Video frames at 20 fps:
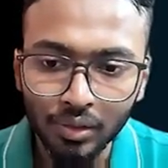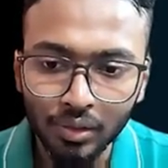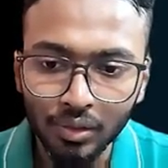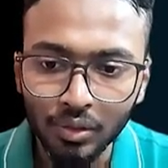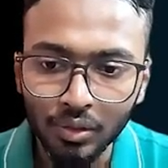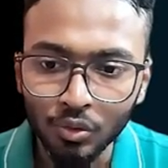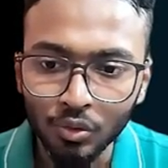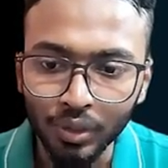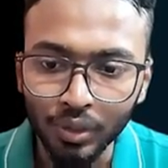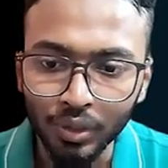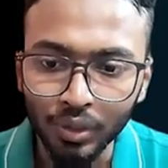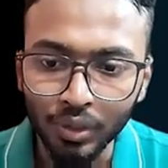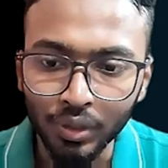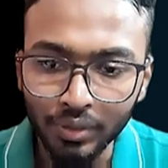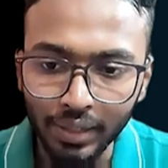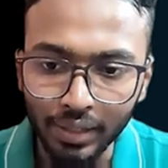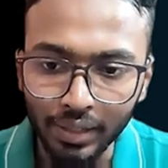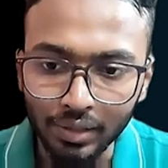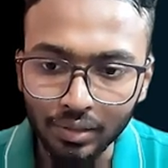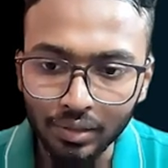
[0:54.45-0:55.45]
So in this
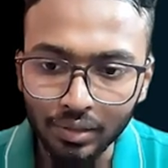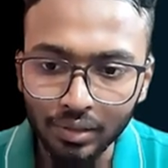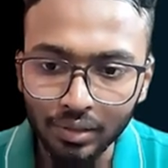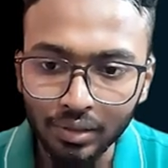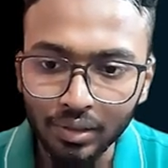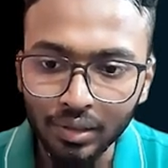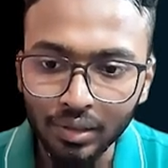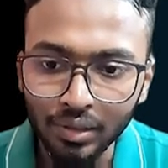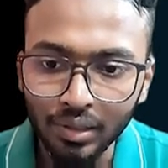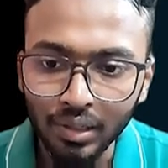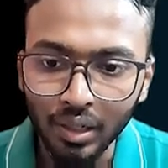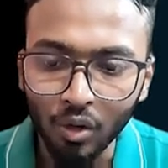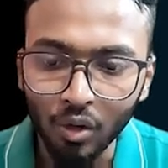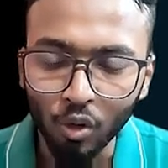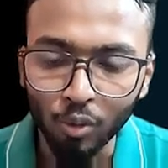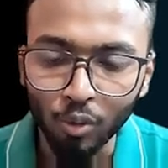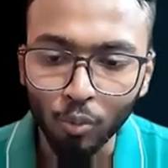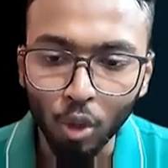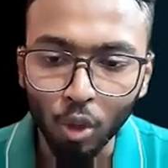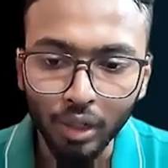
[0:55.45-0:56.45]
case, our
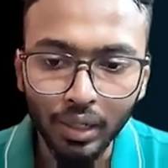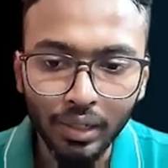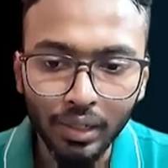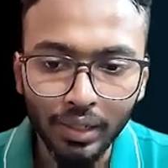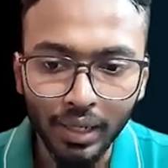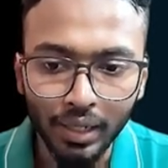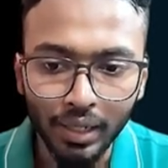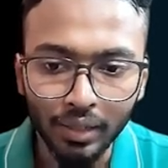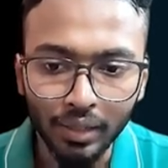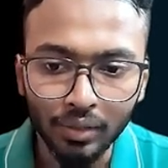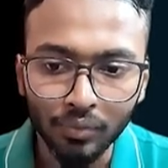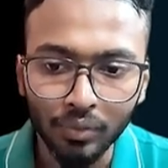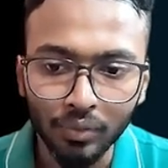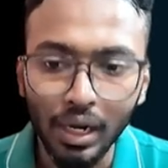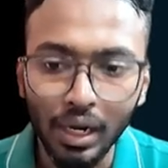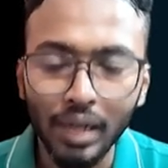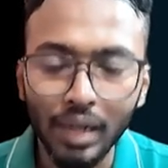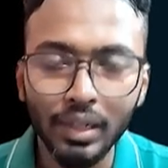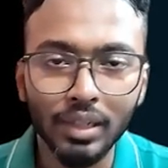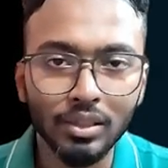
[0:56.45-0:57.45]
body tag will
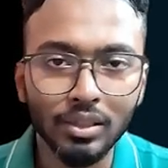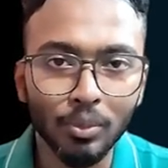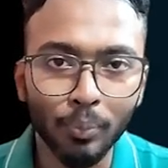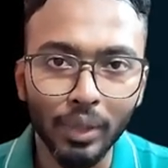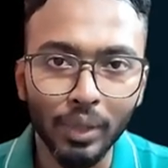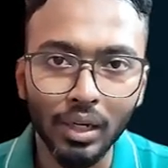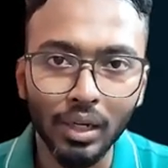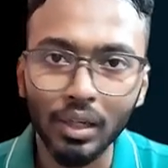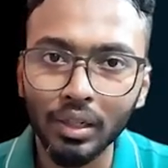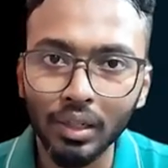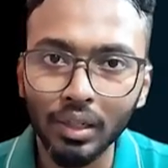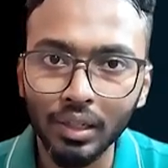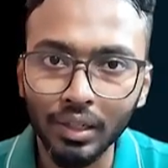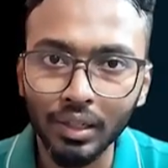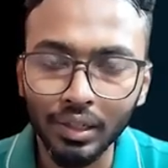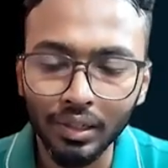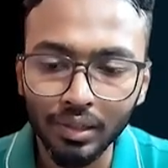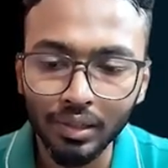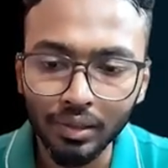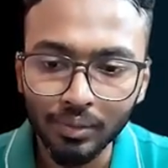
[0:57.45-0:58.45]
act as a parent
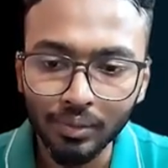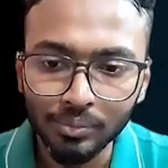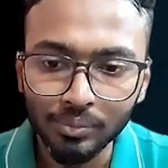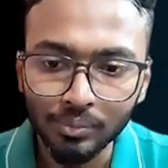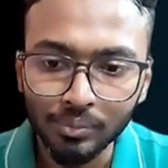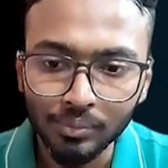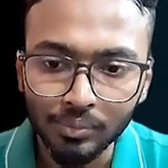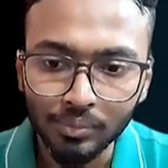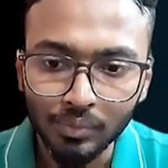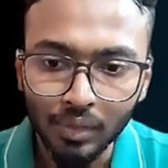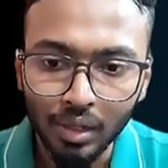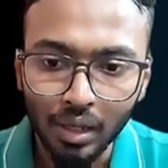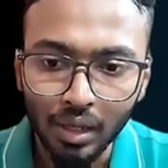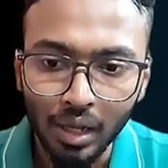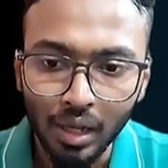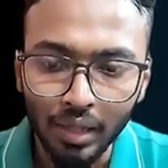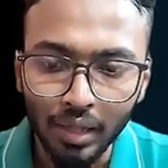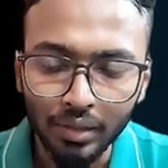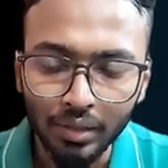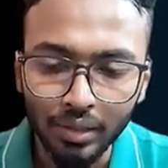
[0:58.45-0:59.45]
container,
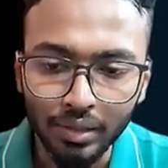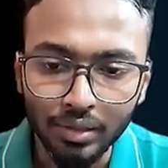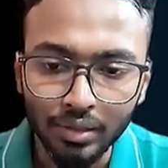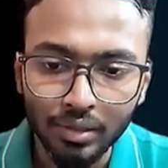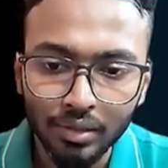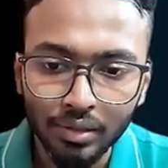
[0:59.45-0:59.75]
and this